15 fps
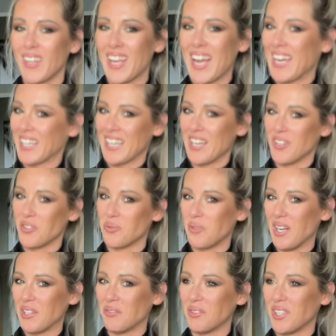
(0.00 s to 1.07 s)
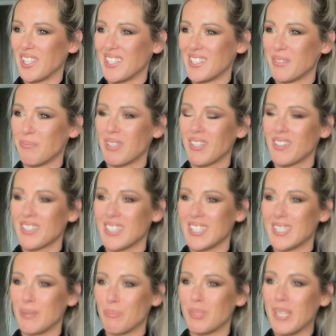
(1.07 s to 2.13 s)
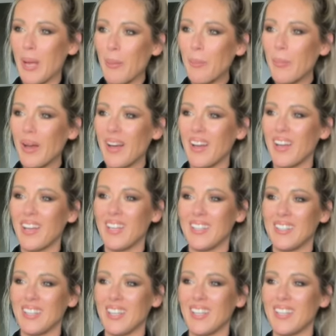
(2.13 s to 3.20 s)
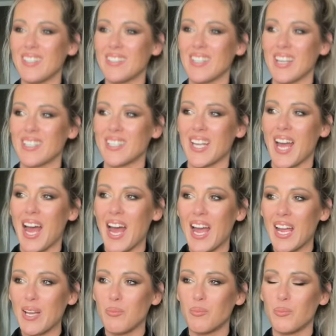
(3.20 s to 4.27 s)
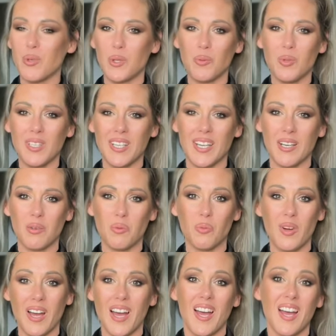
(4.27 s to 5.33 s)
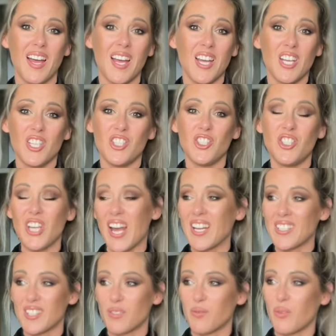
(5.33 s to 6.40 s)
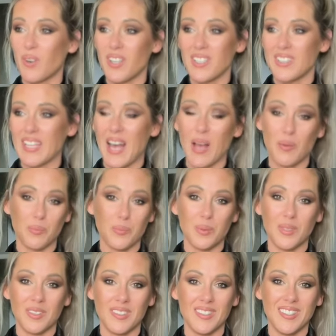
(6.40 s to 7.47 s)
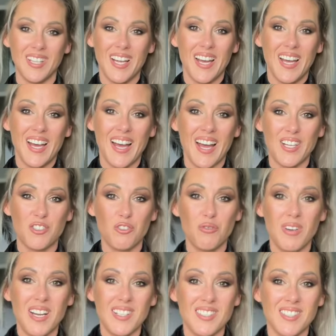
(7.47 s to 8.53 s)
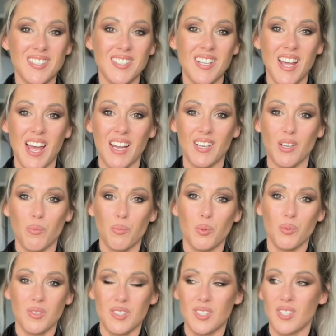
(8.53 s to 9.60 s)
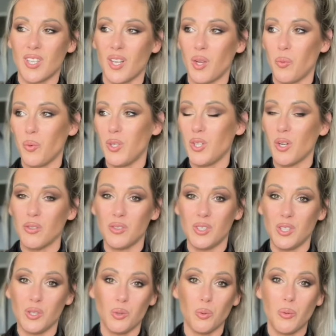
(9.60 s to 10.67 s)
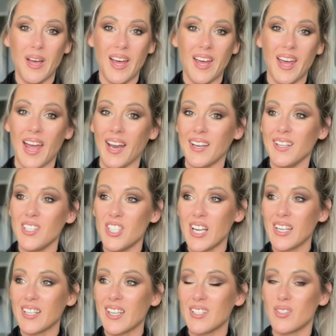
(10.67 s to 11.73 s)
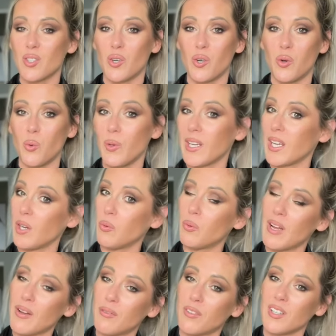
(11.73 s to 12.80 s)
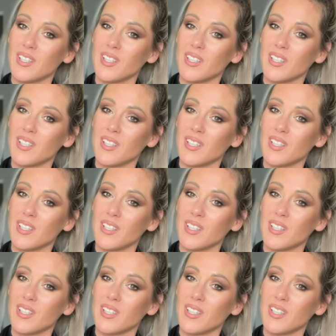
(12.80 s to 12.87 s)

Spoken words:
I can't wait for this, because the September, it is a time when we can wear, just for example, a dress and the boots. We don't need to wear any jackets, or we can wear, for